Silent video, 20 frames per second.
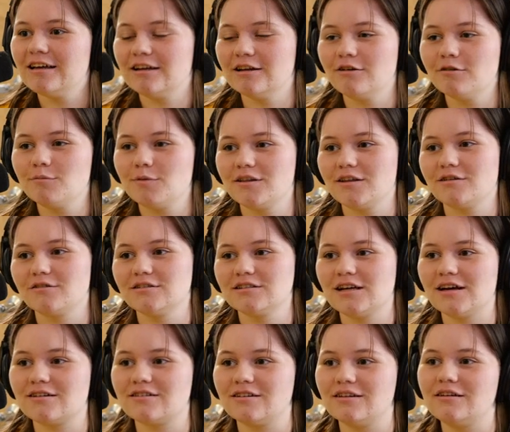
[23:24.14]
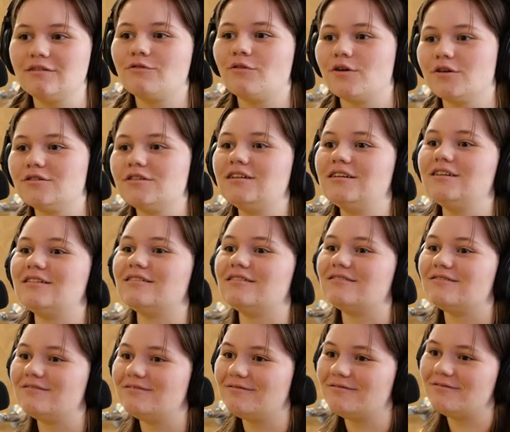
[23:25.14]
you know. But there was actually fourteen
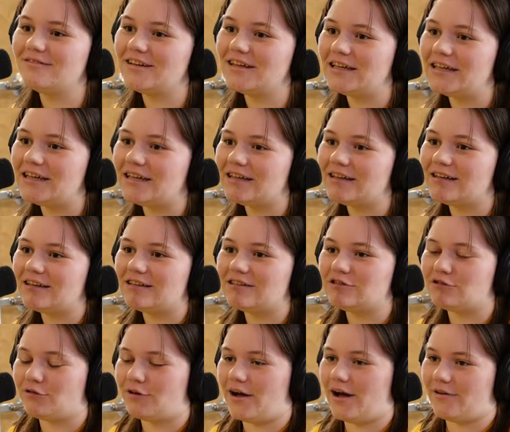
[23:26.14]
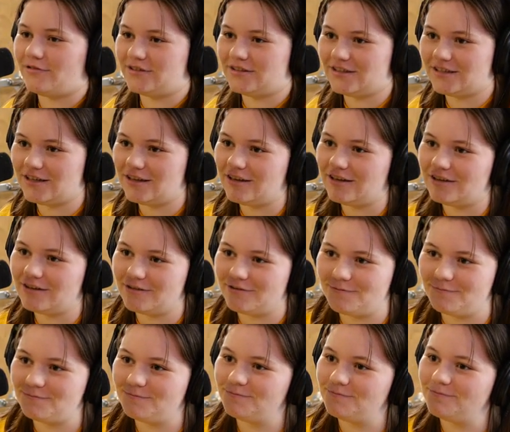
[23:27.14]
giraffes,
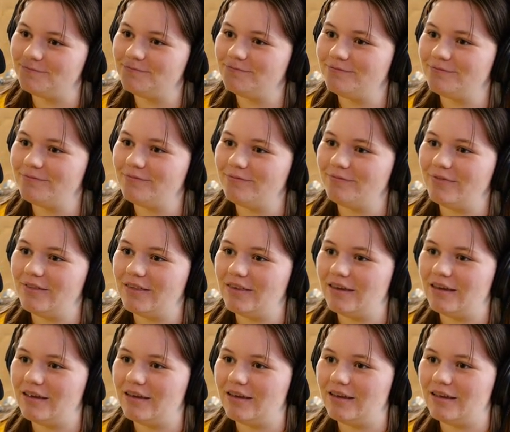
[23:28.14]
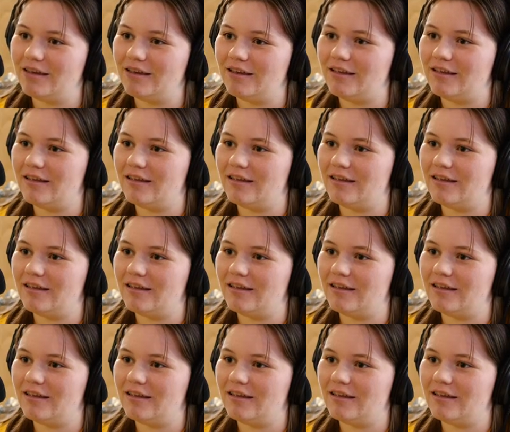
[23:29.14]
which makes it